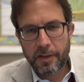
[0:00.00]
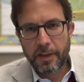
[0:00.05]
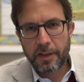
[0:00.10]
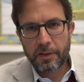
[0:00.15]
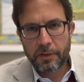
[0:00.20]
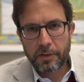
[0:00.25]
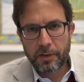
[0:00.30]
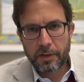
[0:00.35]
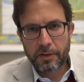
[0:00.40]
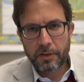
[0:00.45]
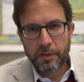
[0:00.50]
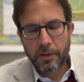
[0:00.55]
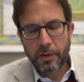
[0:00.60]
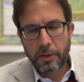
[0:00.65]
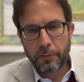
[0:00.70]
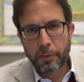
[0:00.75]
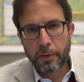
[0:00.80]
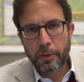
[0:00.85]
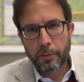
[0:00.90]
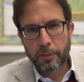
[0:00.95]
it's it's a
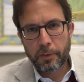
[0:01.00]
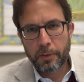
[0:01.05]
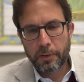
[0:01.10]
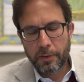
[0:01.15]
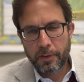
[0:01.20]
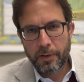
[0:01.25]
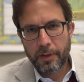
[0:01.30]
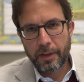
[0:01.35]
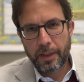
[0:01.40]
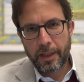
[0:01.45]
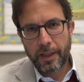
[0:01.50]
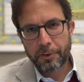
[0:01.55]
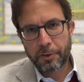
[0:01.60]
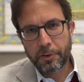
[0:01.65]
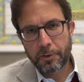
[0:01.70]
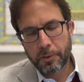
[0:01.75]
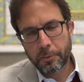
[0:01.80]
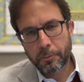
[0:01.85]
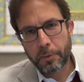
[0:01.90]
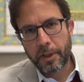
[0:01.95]
difficult
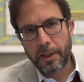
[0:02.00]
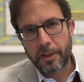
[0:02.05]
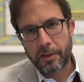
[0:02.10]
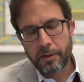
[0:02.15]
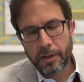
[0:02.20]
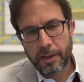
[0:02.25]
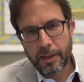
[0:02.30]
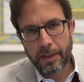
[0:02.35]
election to read.